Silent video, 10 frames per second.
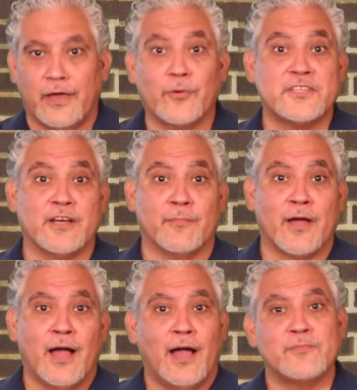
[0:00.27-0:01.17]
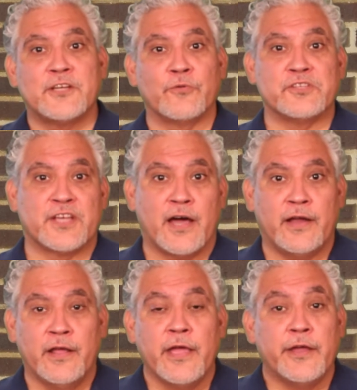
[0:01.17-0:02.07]
Hey, what's up? I'm Tony
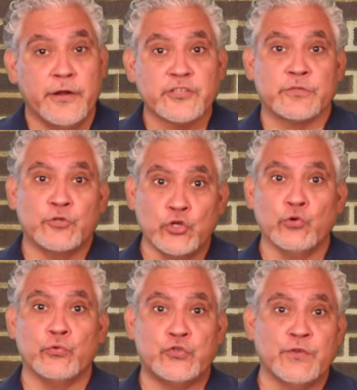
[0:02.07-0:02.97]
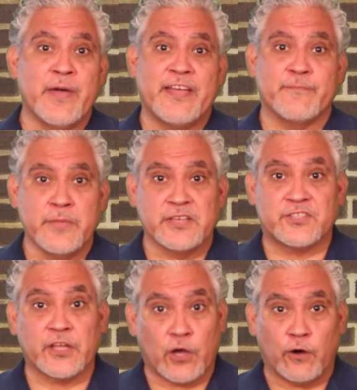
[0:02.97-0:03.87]
Scott, and here's some news you may have
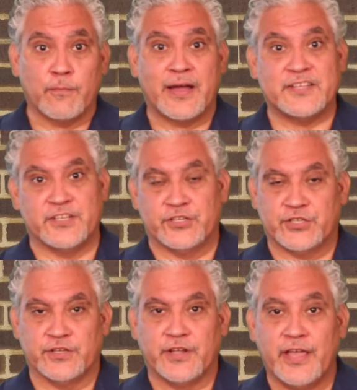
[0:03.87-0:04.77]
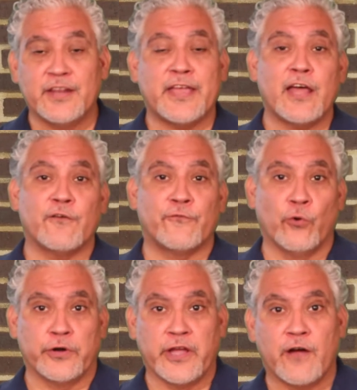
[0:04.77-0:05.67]
missed that caught my attention. In
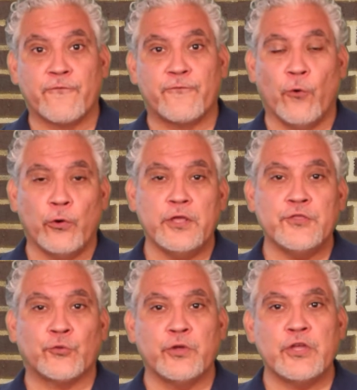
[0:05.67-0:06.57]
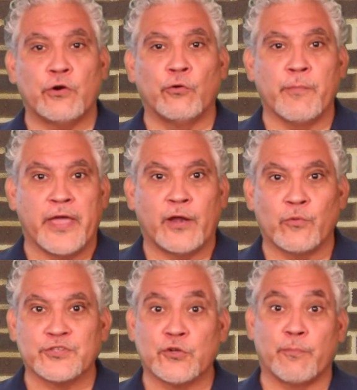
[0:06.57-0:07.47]
California, a 43-year-old man
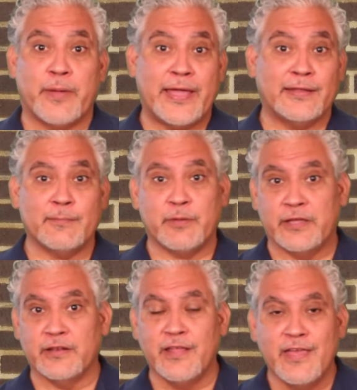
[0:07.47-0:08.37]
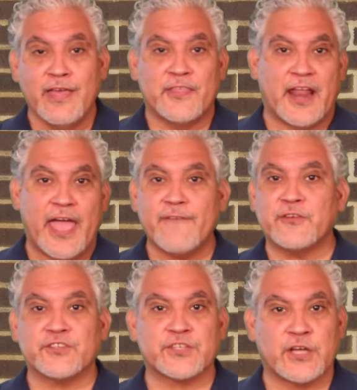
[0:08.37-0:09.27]
was so badly beaten that half
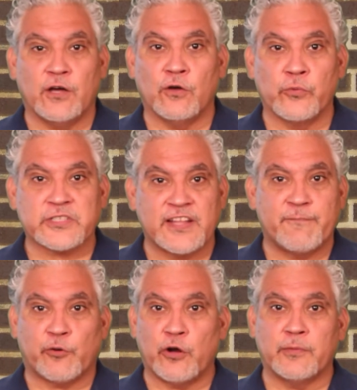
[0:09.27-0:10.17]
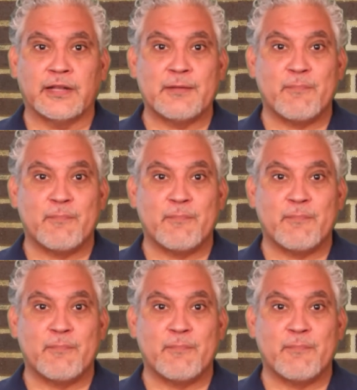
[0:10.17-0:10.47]
his skull was left permanently